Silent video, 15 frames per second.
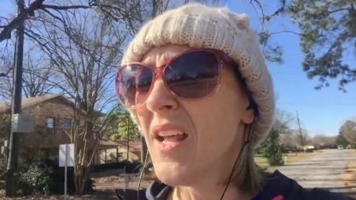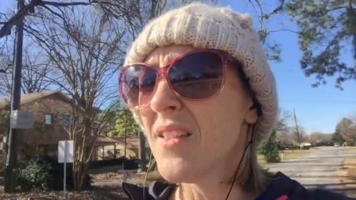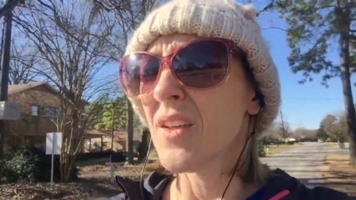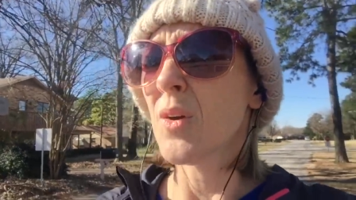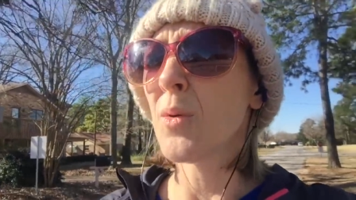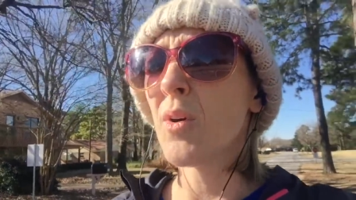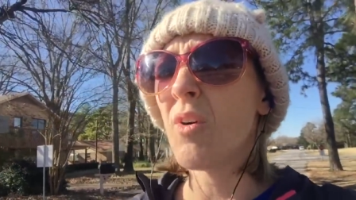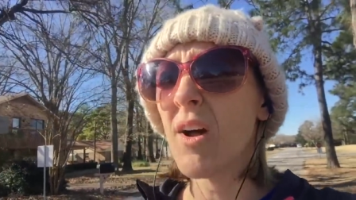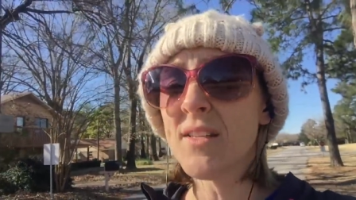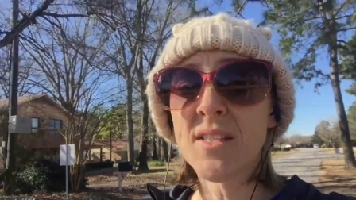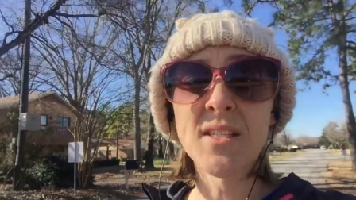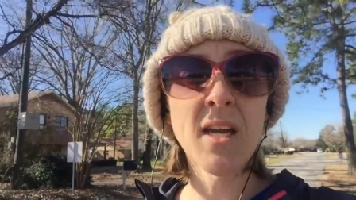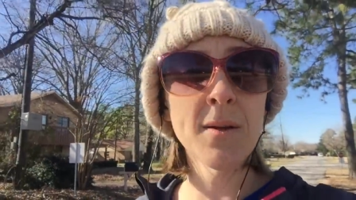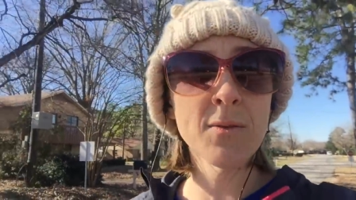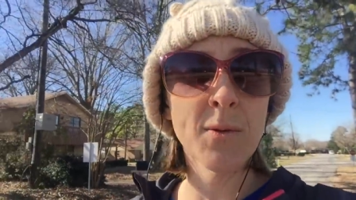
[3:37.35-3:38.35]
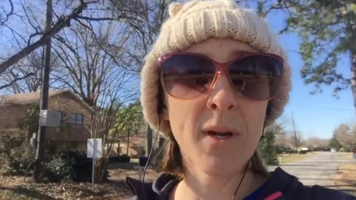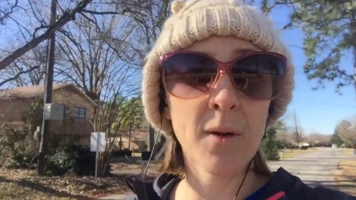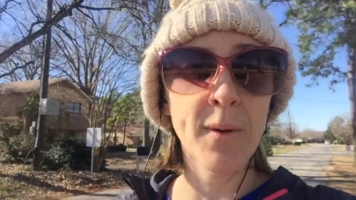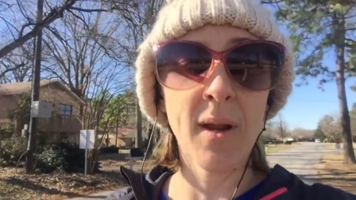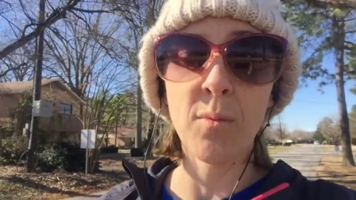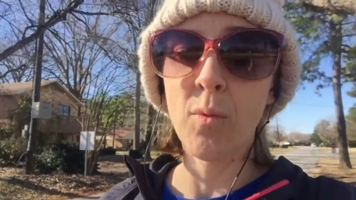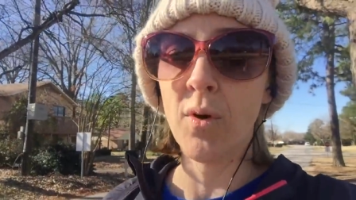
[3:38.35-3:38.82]
There were lots of times when I
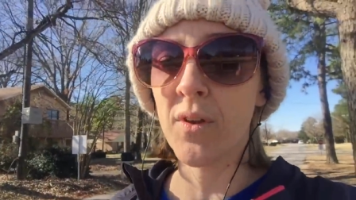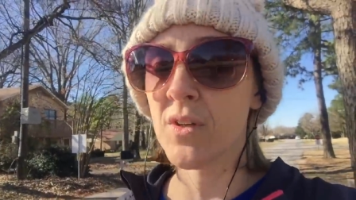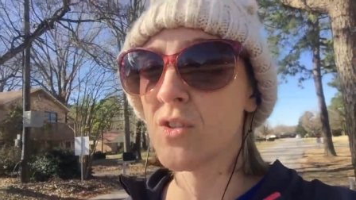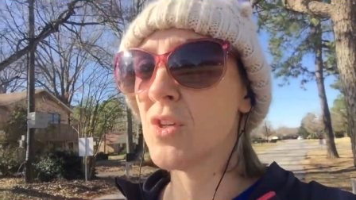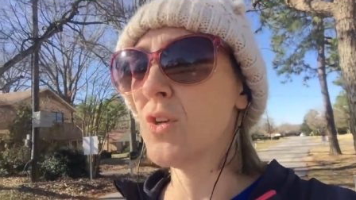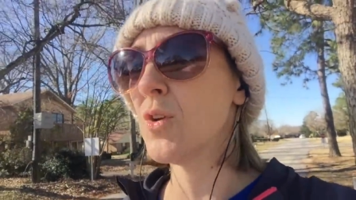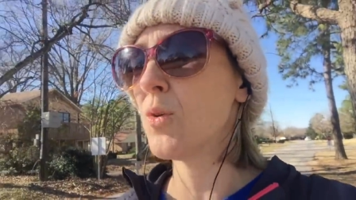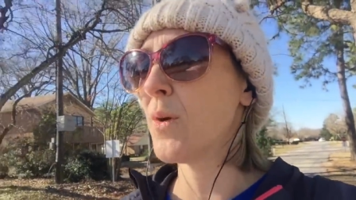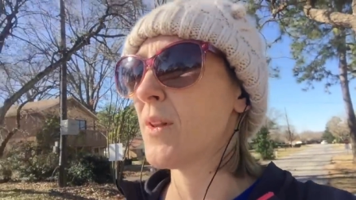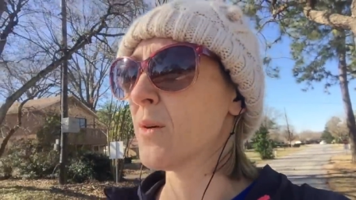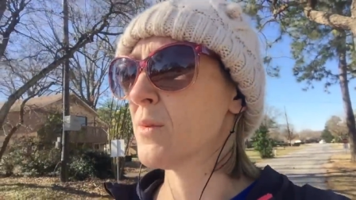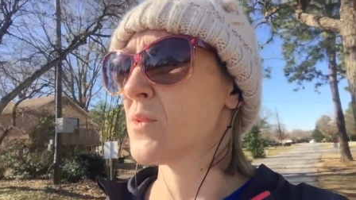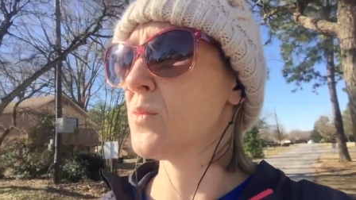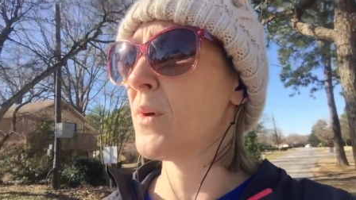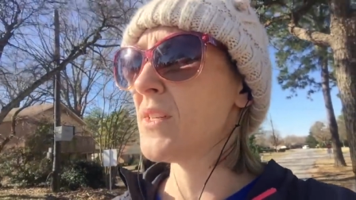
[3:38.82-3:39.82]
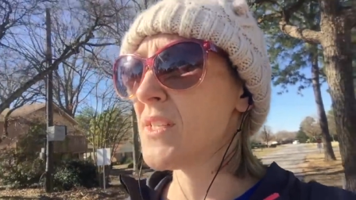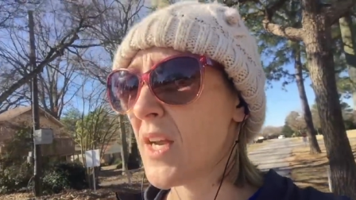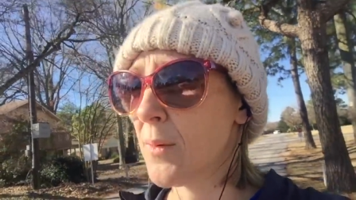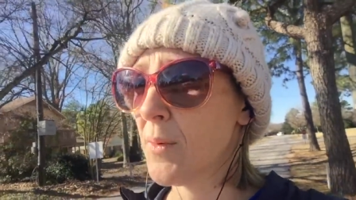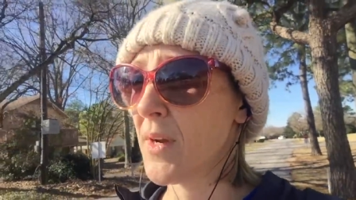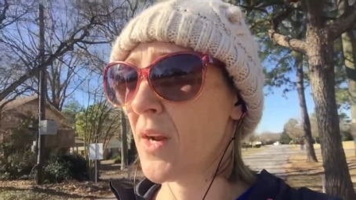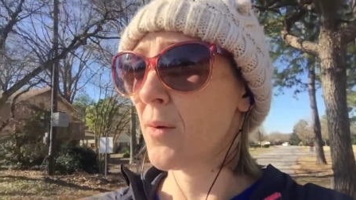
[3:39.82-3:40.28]
ran more than two, and there was one
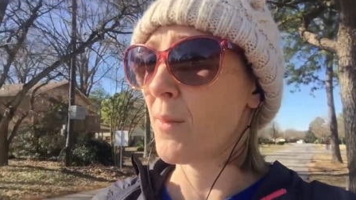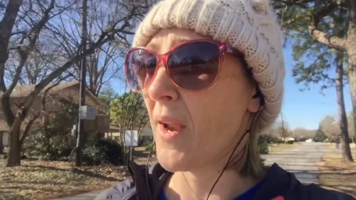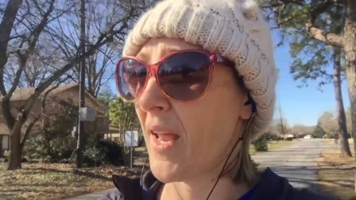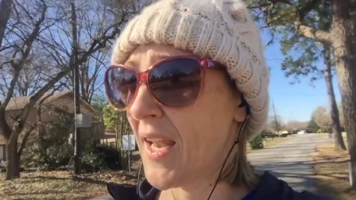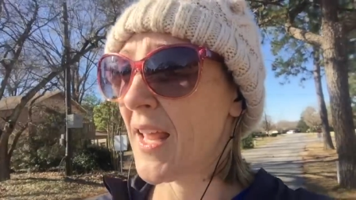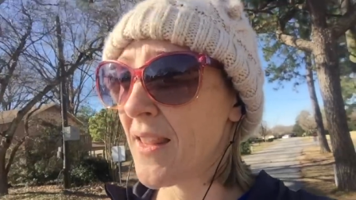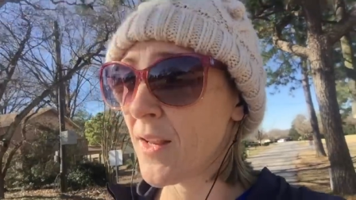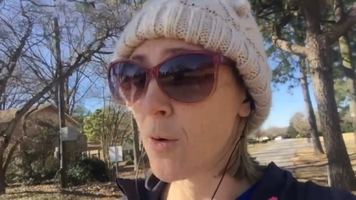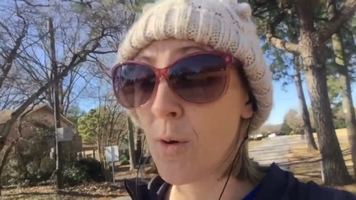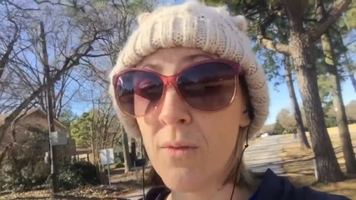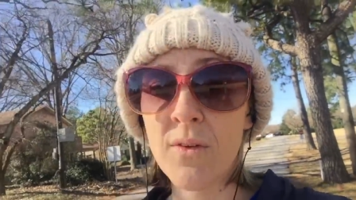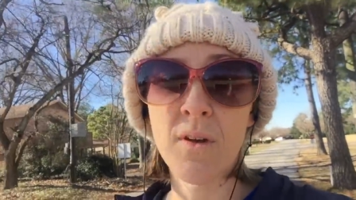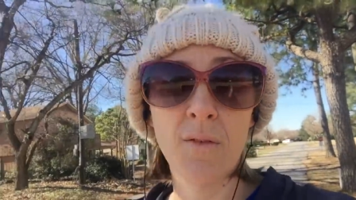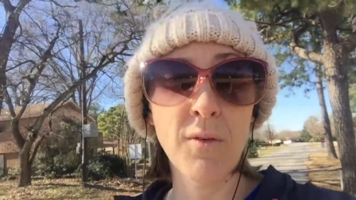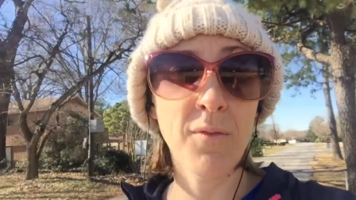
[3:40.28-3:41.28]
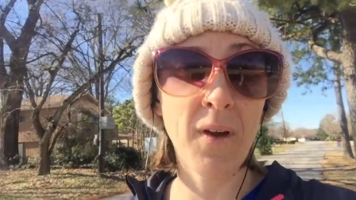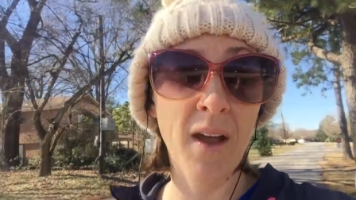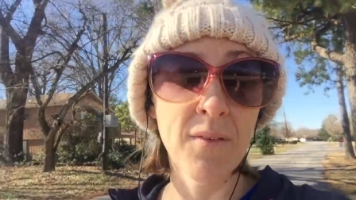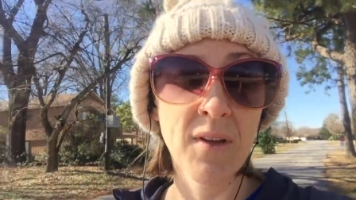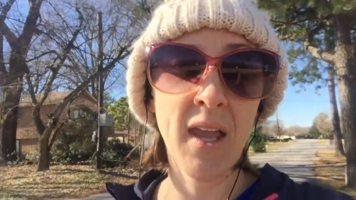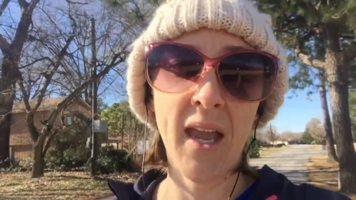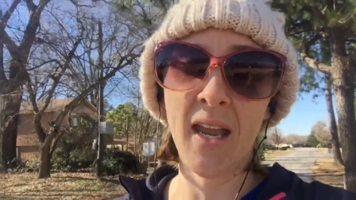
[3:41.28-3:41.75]
time when I ran the equivalent of a
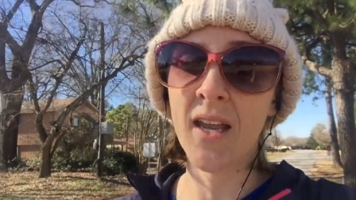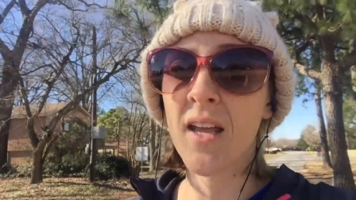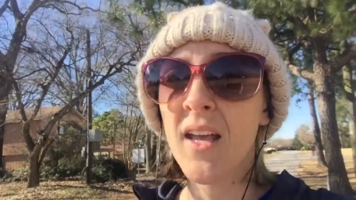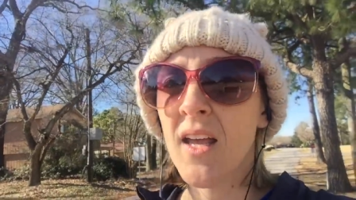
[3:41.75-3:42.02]
5K,